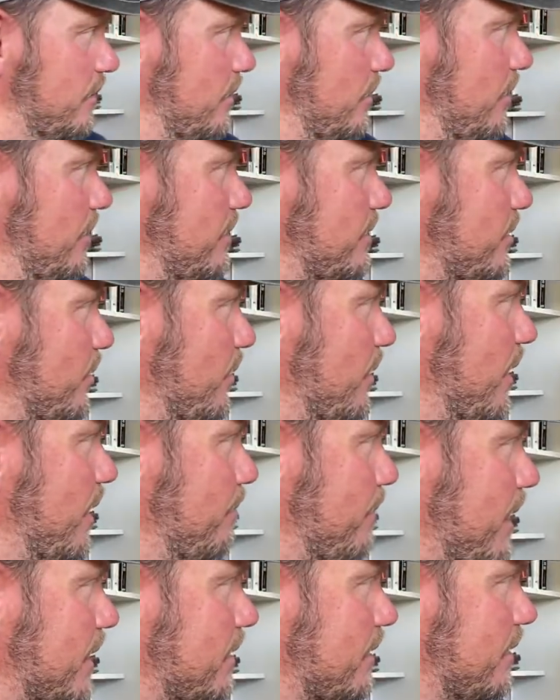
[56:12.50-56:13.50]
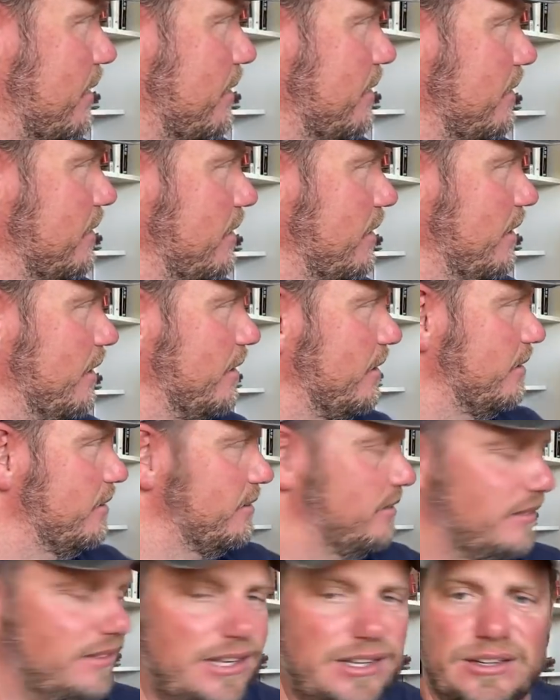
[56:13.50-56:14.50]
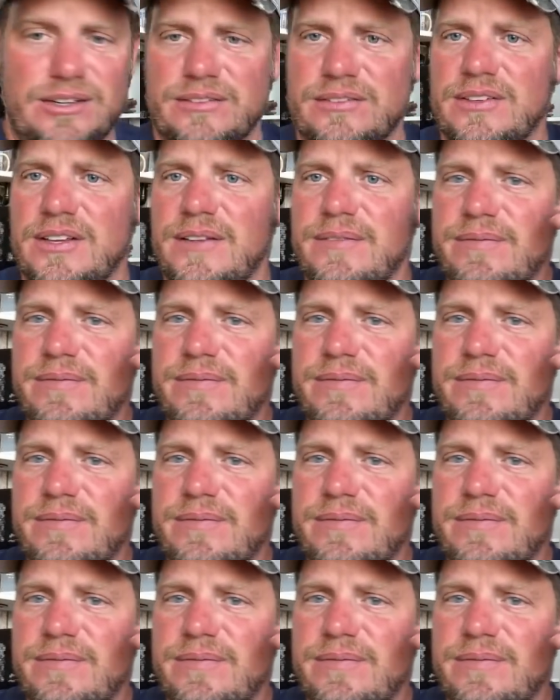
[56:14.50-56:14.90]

What is going on back there? All right, knock it off.